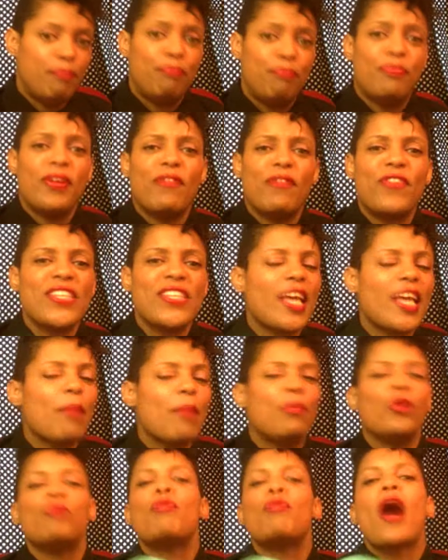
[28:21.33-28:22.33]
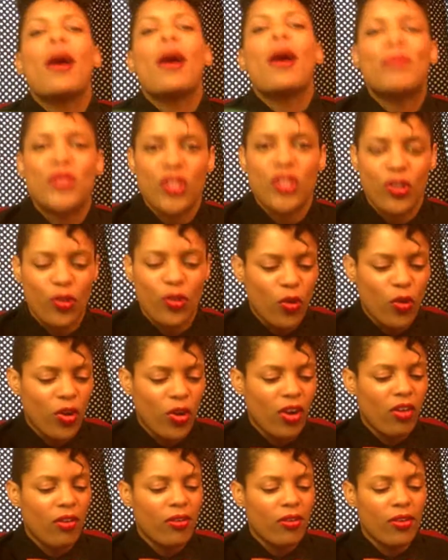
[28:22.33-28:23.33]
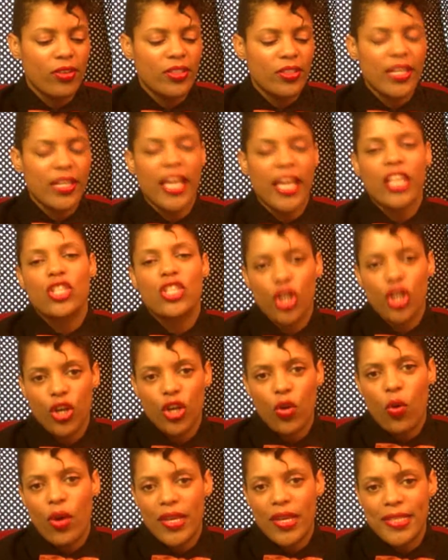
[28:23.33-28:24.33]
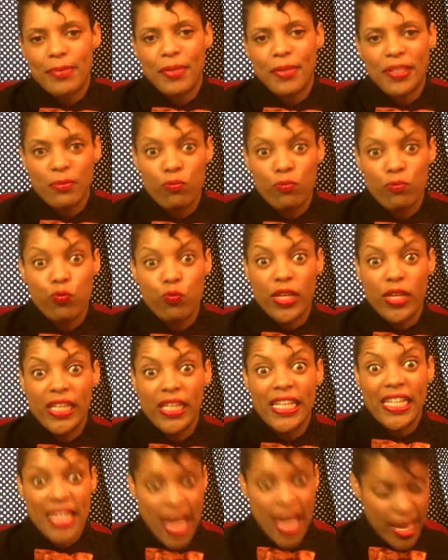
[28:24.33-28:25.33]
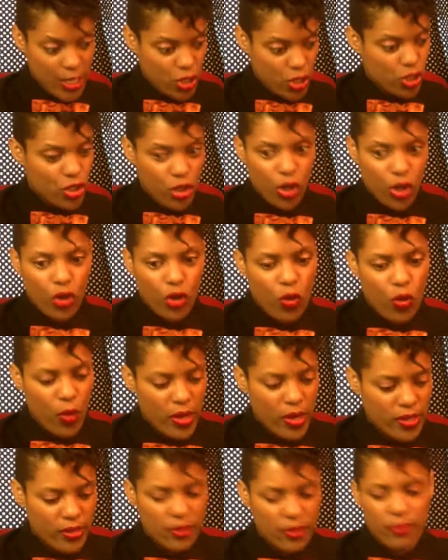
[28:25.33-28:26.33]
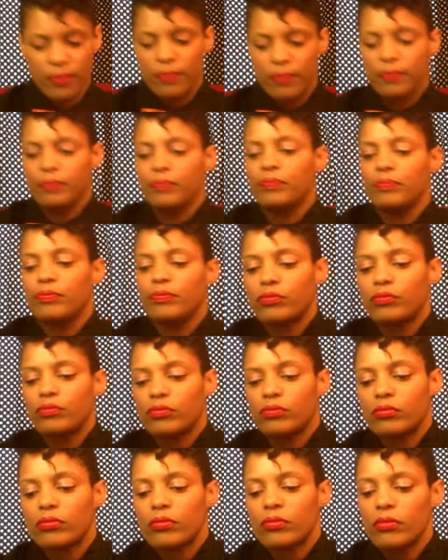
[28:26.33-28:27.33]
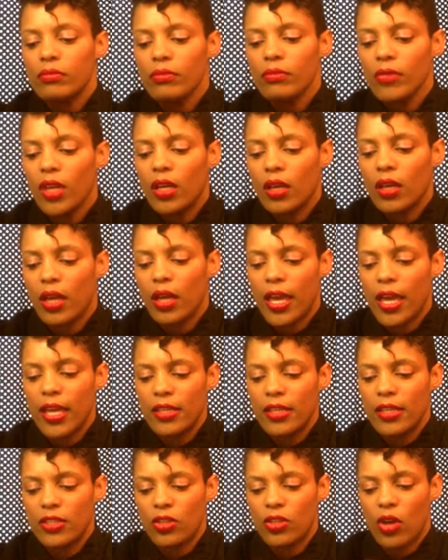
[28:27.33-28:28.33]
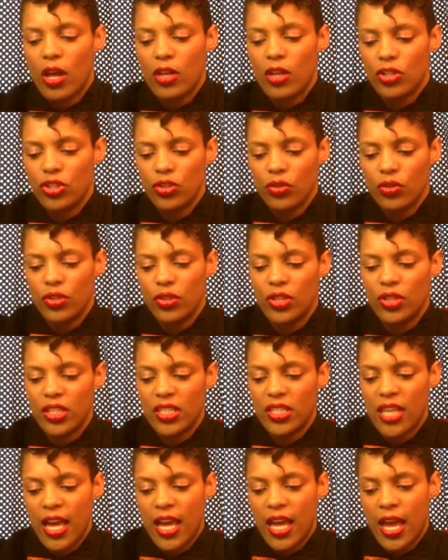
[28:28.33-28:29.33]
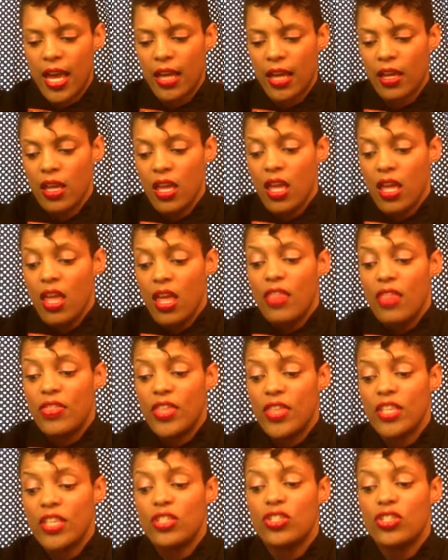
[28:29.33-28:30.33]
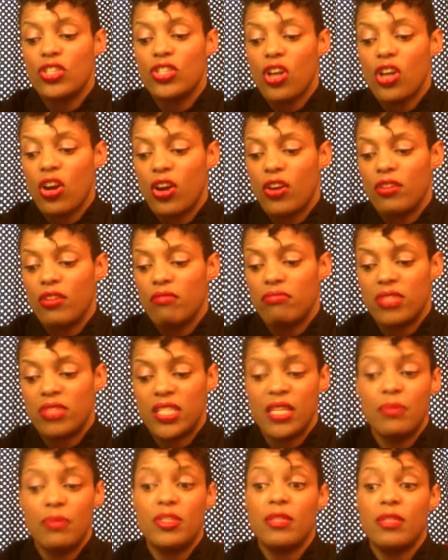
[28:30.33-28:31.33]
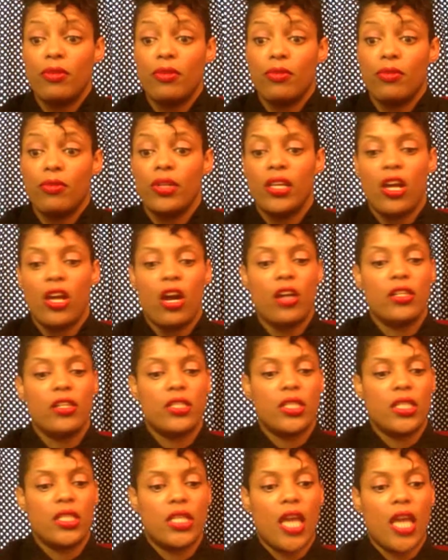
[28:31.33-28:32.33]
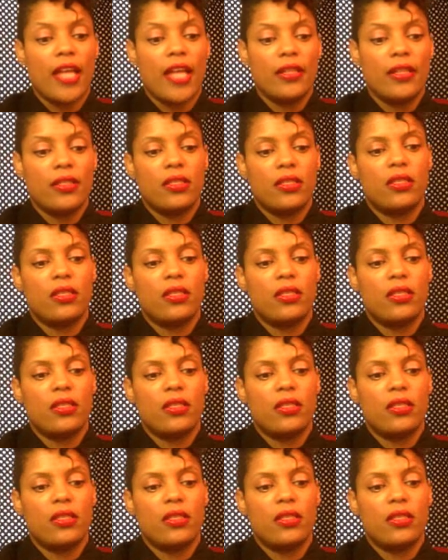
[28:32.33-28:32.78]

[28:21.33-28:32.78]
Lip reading: it feels like a blue popsicle or like a turquoise, but really light turquoise. Okay, so I'll show you the tag. This yarn seems to be really hard to get.